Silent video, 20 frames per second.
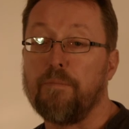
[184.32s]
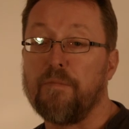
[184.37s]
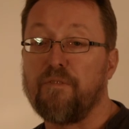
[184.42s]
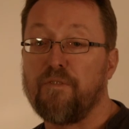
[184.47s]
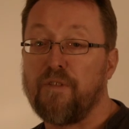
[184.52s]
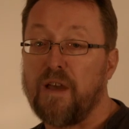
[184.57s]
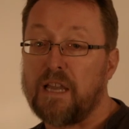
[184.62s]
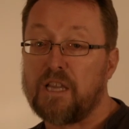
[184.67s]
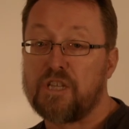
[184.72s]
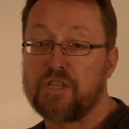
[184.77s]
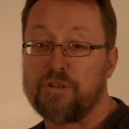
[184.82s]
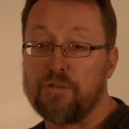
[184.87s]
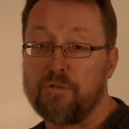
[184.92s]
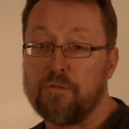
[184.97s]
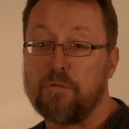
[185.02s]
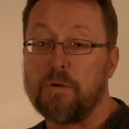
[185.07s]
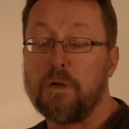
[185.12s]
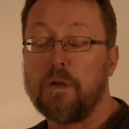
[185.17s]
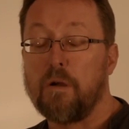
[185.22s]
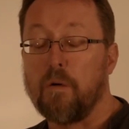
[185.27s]

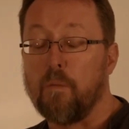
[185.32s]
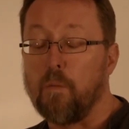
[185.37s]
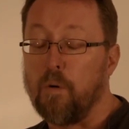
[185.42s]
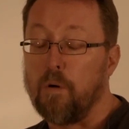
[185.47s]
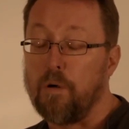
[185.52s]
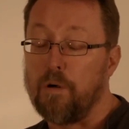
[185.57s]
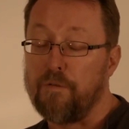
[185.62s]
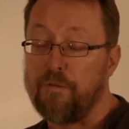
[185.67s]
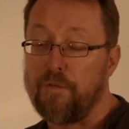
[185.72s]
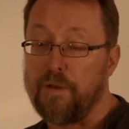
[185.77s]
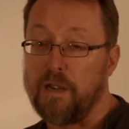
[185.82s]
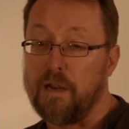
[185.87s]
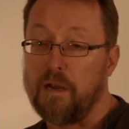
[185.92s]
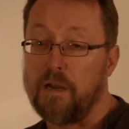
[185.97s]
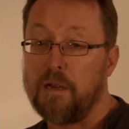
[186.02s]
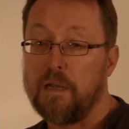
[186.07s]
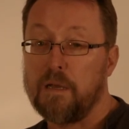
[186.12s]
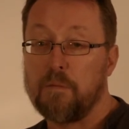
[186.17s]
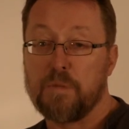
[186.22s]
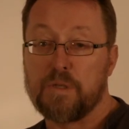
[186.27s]
factional warfare
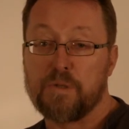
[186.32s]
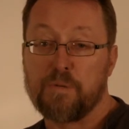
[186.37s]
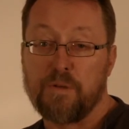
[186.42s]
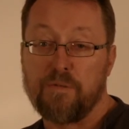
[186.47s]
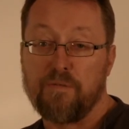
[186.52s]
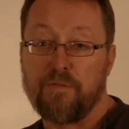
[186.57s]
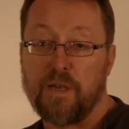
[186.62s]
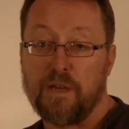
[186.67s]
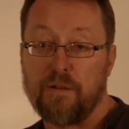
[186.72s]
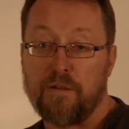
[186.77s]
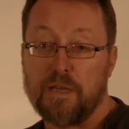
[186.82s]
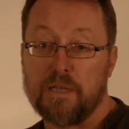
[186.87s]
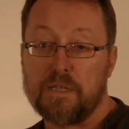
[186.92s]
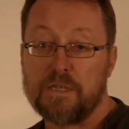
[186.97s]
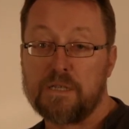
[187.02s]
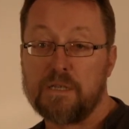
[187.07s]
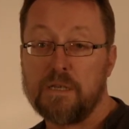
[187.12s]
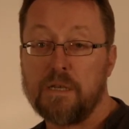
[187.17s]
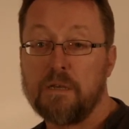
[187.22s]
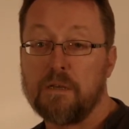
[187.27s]
between
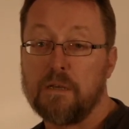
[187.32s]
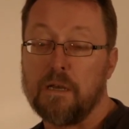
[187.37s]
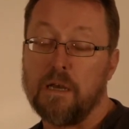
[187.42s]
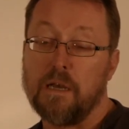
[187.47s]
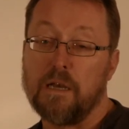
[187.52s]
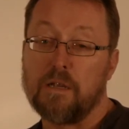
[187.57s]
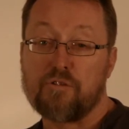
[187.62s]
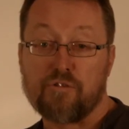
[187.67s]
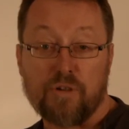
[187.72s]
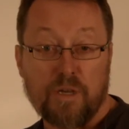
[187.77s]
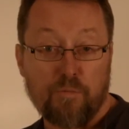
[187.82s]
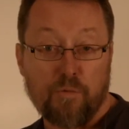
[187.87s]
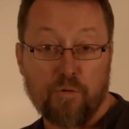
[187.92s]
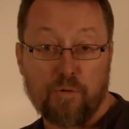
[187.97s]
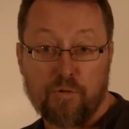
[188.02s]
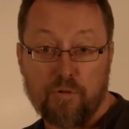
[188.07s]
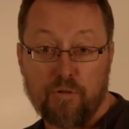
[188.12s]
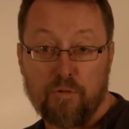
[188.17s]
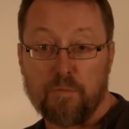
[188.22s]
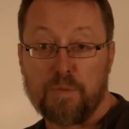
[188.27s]
various tribal
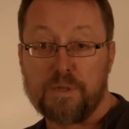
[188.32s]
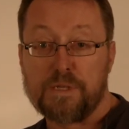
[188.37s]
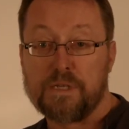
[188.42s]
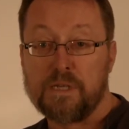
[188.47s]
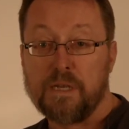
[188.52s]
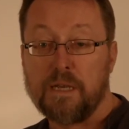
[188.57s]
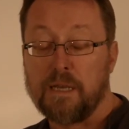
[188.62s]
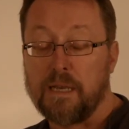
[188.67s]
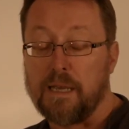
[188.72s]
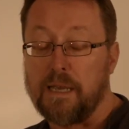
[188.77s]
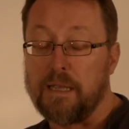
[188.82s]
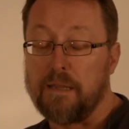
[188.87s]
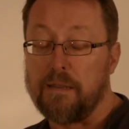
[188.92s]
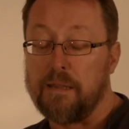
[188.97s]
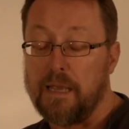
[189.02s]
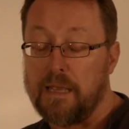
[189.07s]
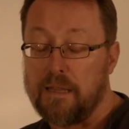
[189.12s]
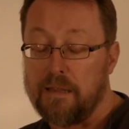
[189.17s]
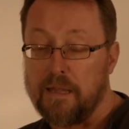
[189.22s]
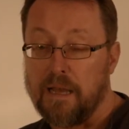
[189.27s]
groups
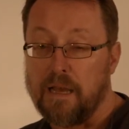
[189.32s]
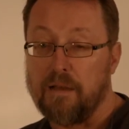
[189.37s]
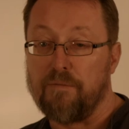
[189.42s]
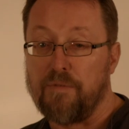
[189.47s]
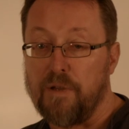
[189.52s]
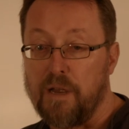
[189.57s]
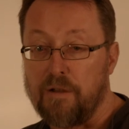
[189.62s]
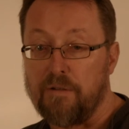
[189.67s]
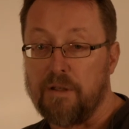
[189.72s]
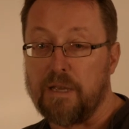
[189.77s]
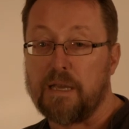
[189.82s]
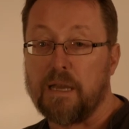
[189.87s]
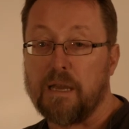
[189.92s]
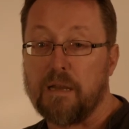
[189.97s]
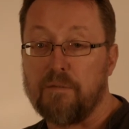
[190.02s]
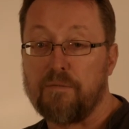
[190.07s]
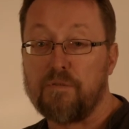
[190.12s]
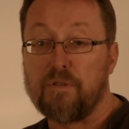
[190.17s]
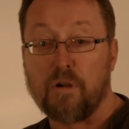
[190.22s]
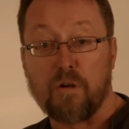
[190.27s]
in that very kind
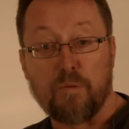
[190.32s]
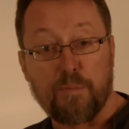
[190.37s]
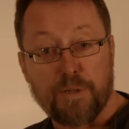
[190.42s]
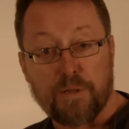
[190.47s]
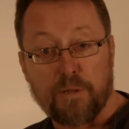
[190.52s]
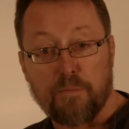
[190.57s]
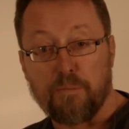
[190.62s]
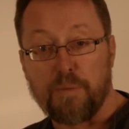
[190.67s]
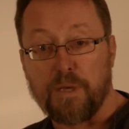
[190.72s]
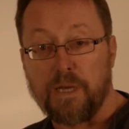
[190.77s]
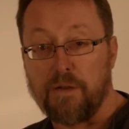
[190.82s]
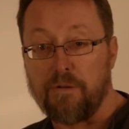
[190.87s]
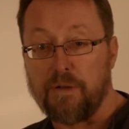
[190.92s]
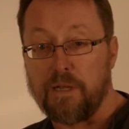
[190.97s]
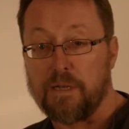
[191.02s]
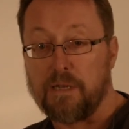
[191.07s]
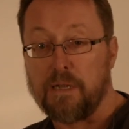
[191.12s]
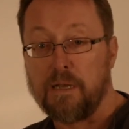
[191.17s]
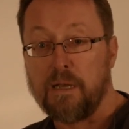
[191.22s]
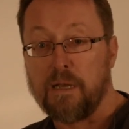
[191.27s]
of turbulent
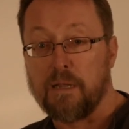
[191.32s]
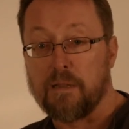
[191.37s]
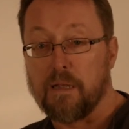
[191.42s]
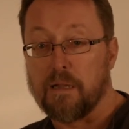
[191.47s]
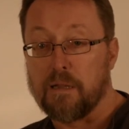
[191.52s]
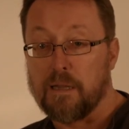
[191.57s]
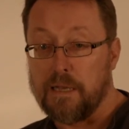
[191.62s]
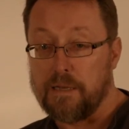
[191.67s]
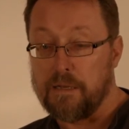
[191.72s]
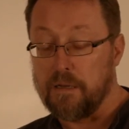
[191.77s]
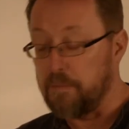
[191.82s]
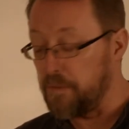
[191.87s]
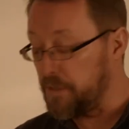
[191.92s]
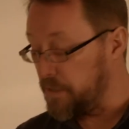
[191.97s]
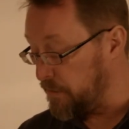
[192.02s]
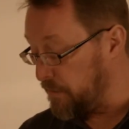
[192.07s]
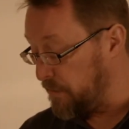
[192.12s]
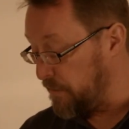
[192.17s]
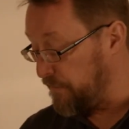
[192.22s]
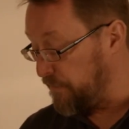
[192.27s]
period that led up
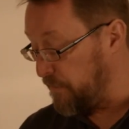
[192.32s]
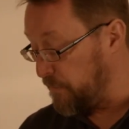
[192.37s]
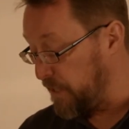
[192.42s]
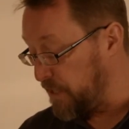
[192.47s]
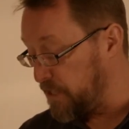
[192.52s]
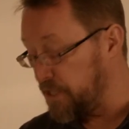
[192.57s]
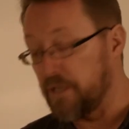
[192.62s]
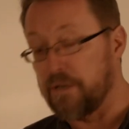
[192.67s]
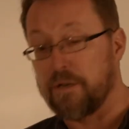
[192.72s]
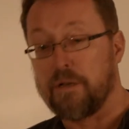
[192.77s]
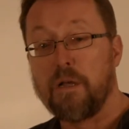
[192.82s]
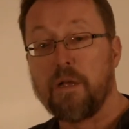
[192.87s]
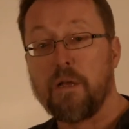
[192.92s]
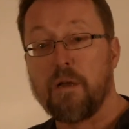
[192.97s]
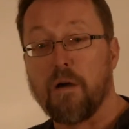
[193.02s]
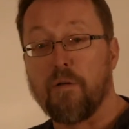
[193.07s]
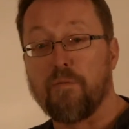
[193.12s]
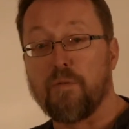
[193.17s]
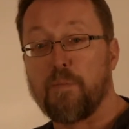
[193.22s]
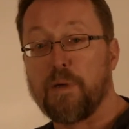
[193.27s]
to the formation
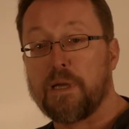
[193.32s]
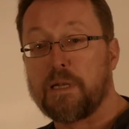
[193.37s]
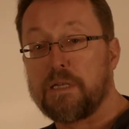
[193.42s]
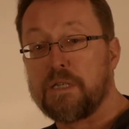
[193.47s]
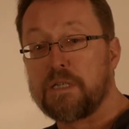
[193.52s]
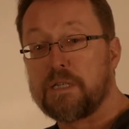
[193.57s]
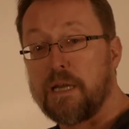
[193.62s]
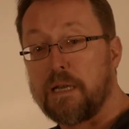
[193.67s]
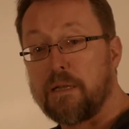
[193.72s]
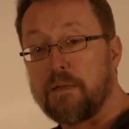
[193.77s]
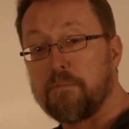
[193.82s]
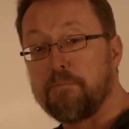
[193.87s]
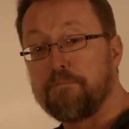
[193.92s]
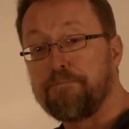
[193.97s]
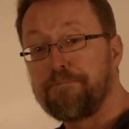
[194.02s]
of the Pictish kingdom.